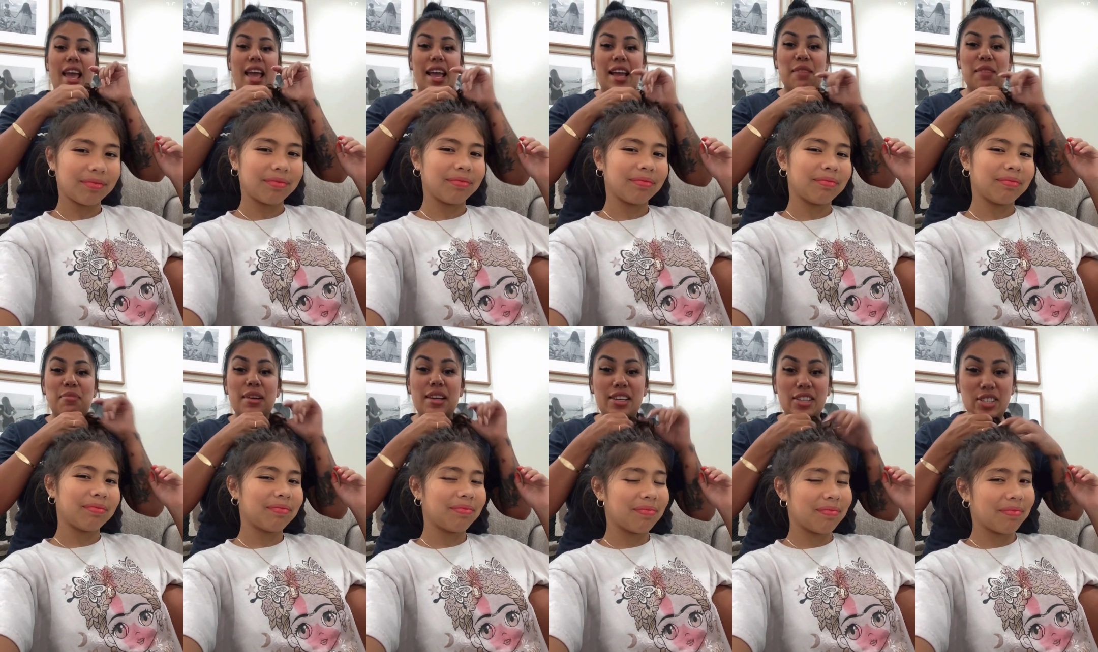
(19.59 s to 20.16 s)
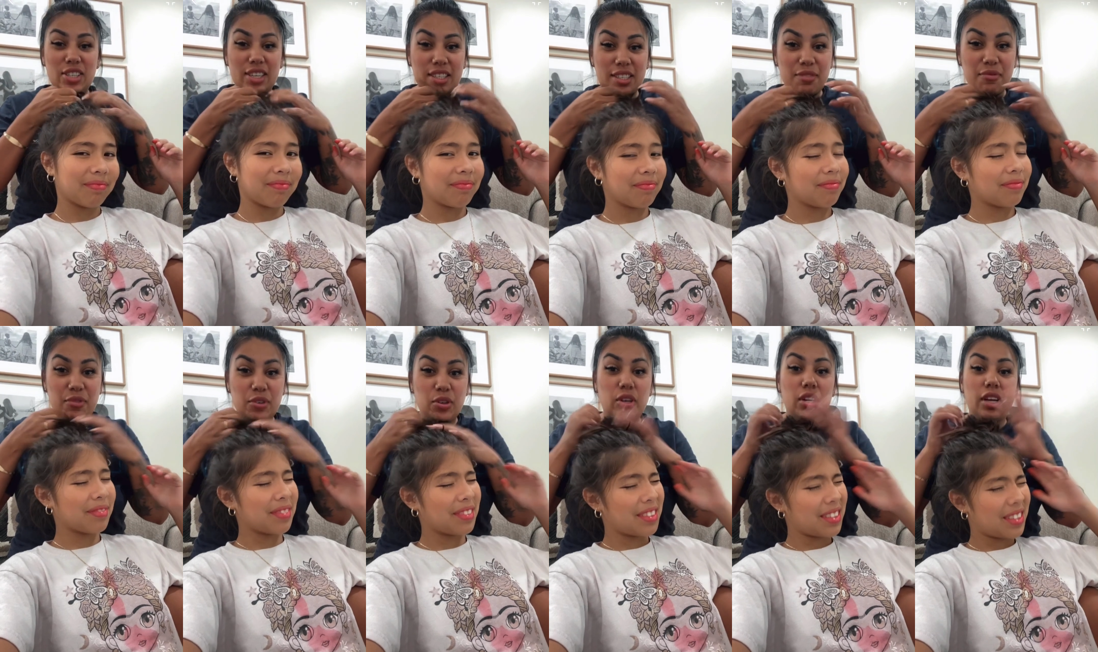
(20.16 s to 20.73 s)
Speaker 1: And because she
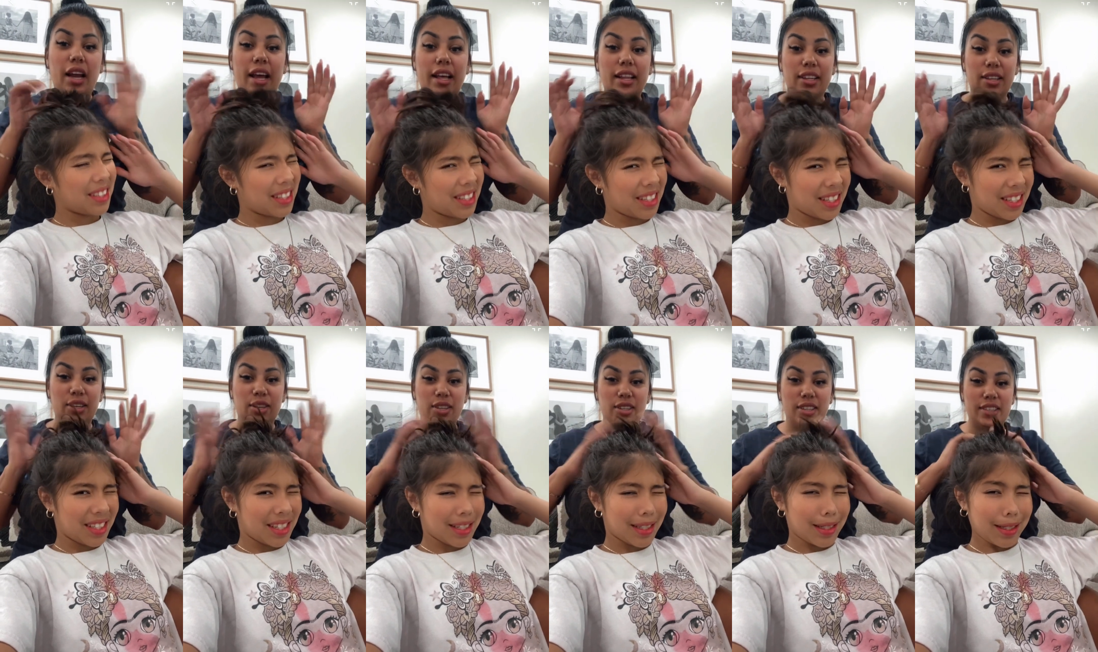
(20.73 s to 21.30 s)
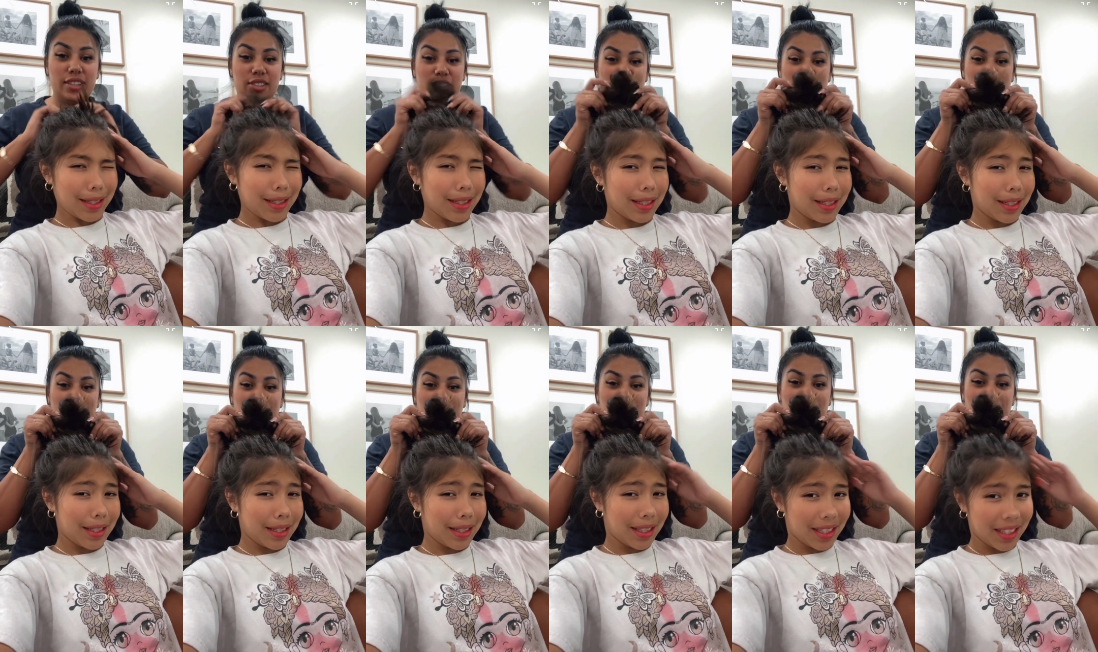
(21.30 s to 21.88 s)
doesn't feel good, I literally
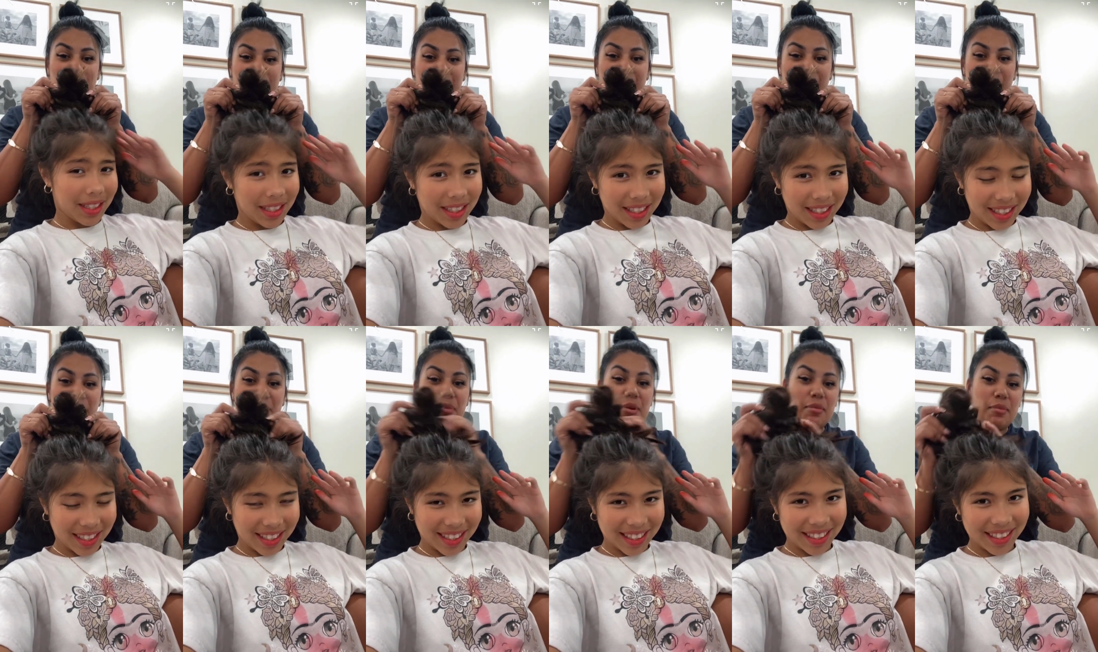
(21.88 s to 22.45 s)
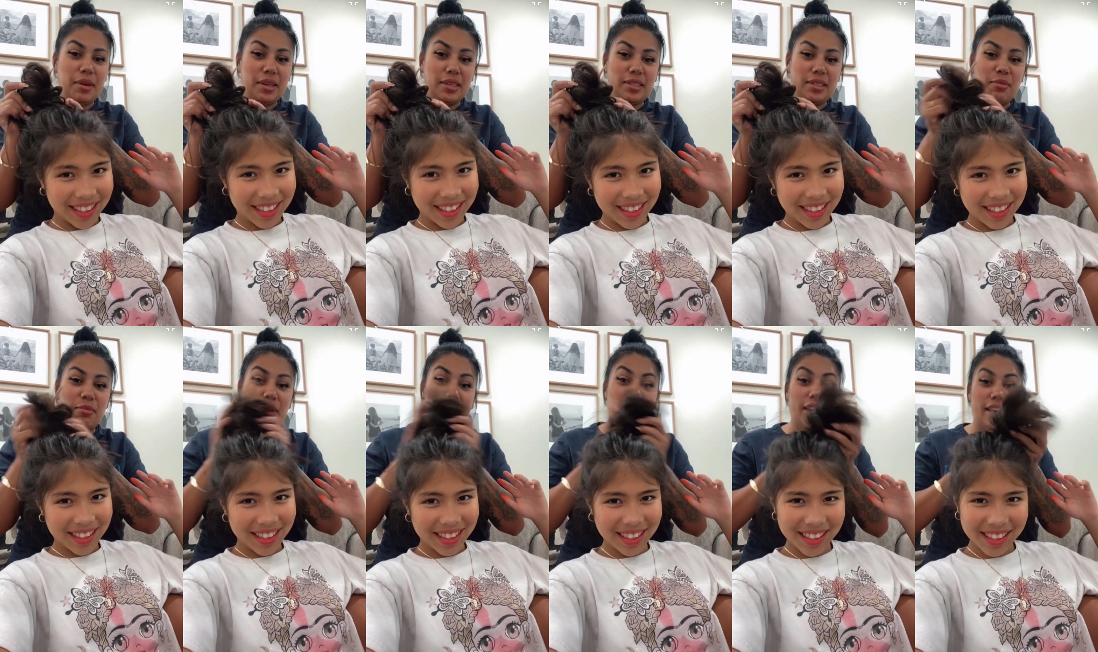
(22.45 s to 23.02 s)
just like threw her hair up in a
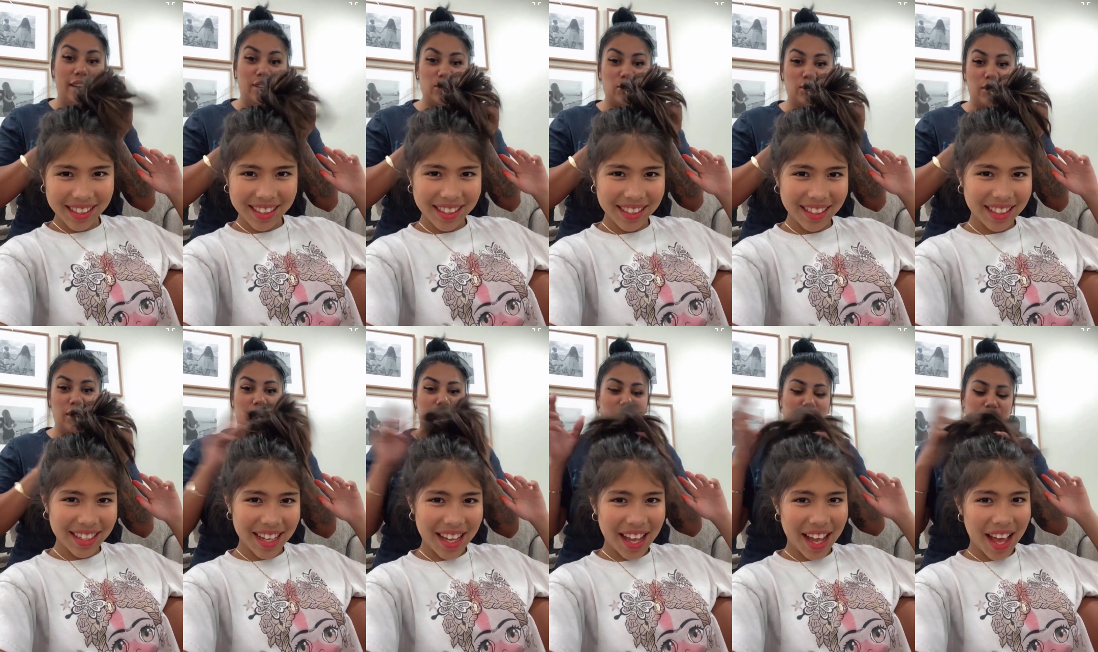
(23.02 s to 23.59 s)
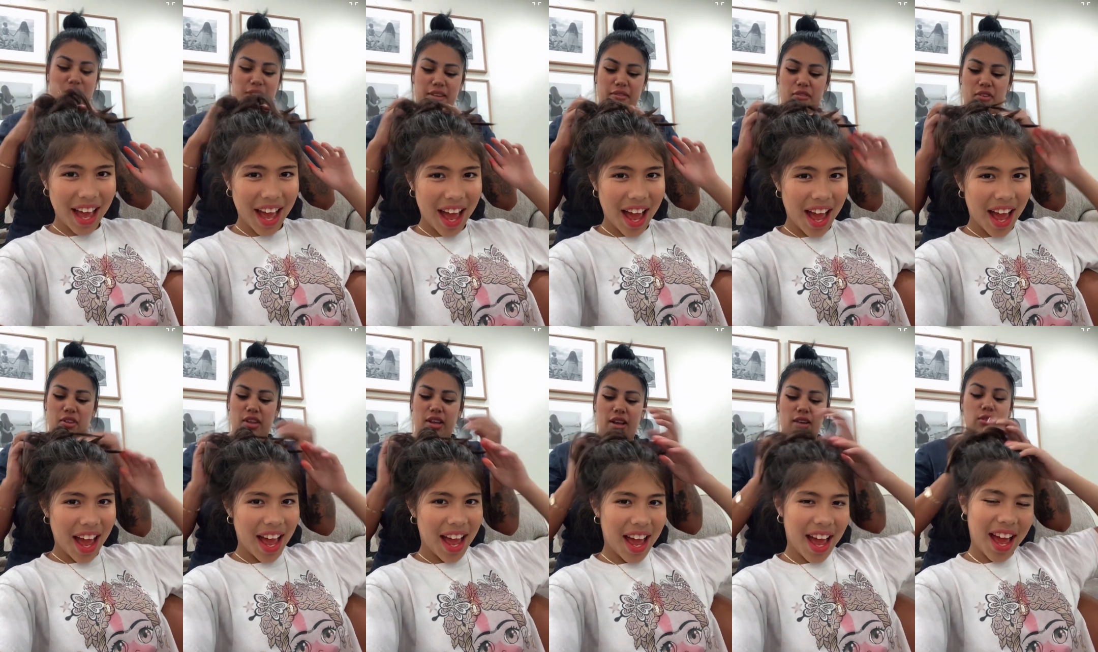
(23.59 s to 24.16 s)
messy bun yesterday and it was
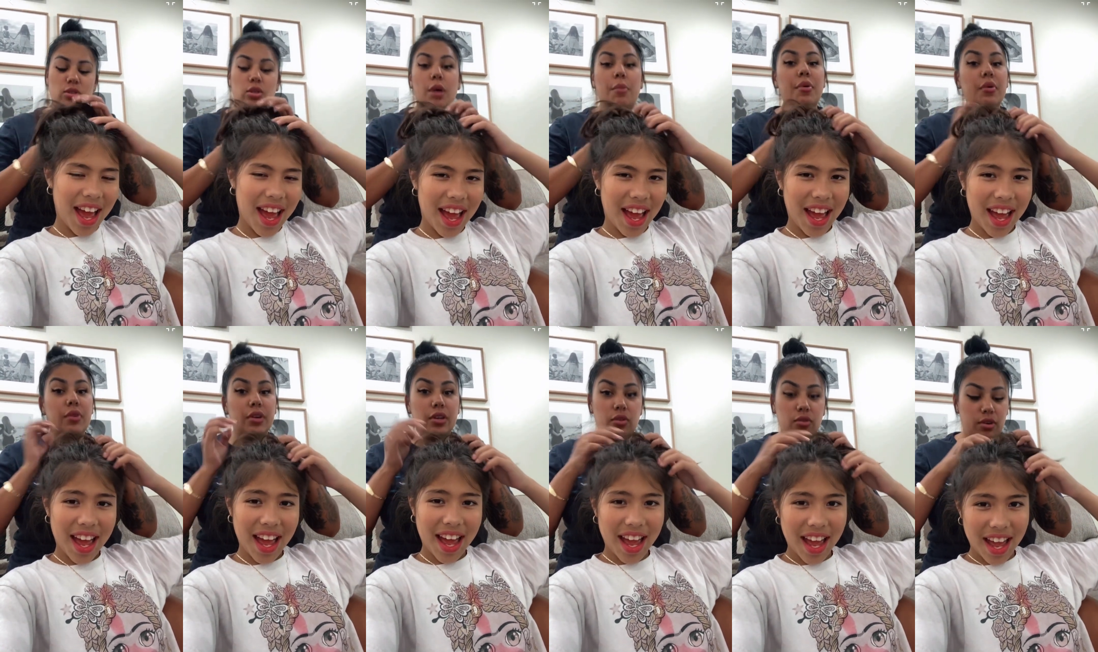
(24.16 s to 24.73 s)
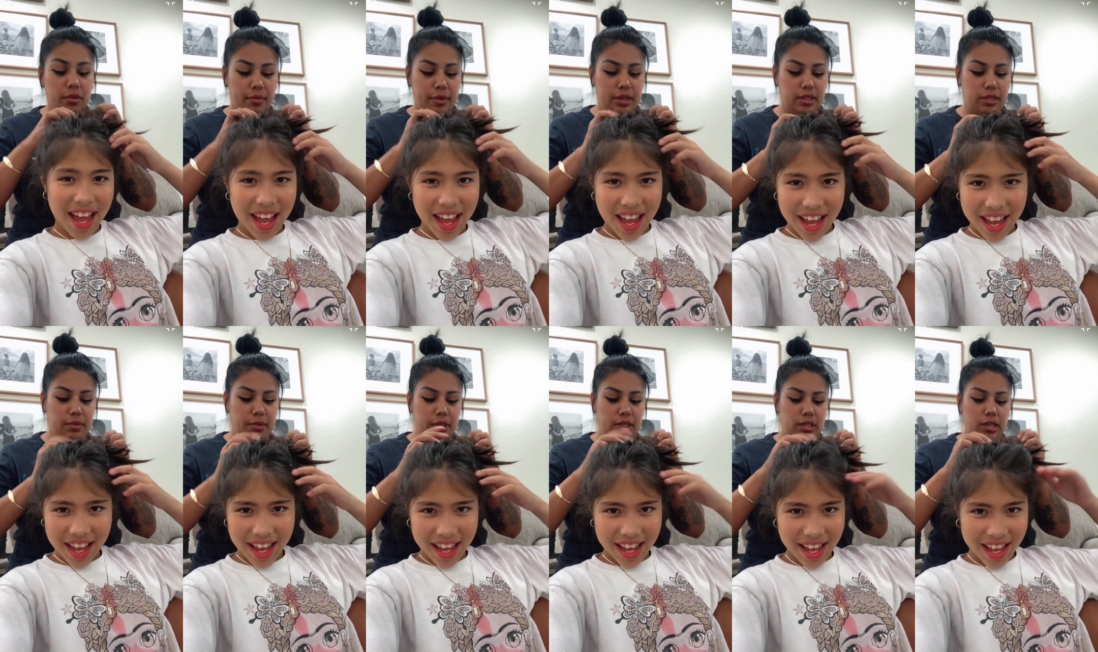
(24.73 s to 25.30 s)
like falling out. So I'm going to redo her
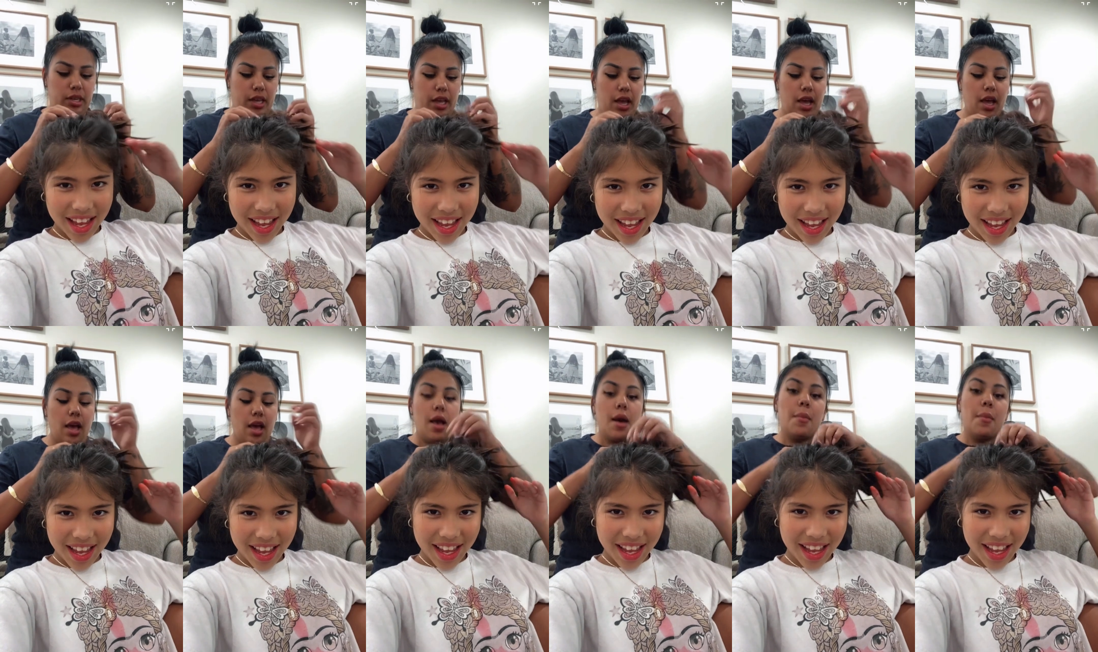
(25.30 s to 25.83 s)
messy bun today.